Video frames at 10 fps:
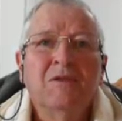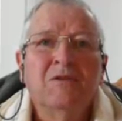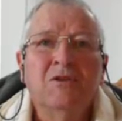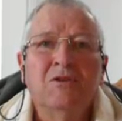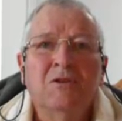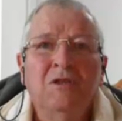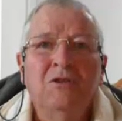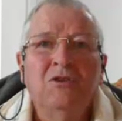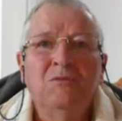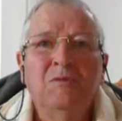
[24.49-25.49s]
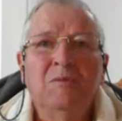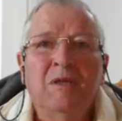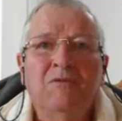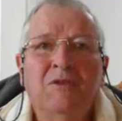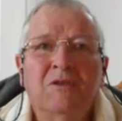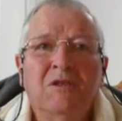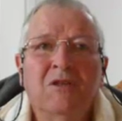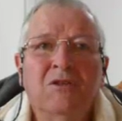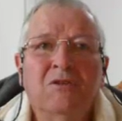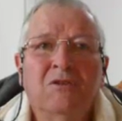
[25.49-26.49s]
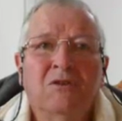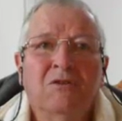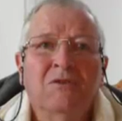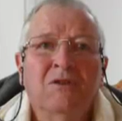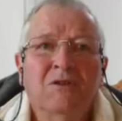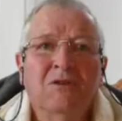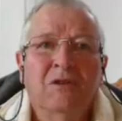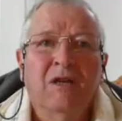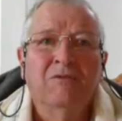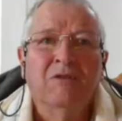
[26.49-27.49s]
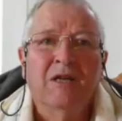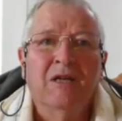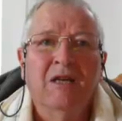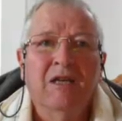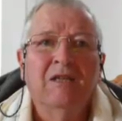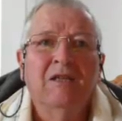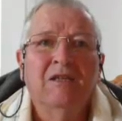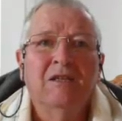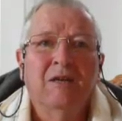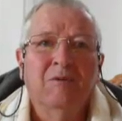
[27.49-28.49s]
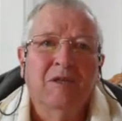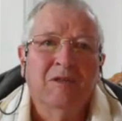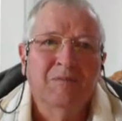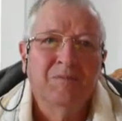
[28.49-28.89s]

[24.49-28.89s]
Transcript: the unique human manifestation of Yodhavah Yahweh.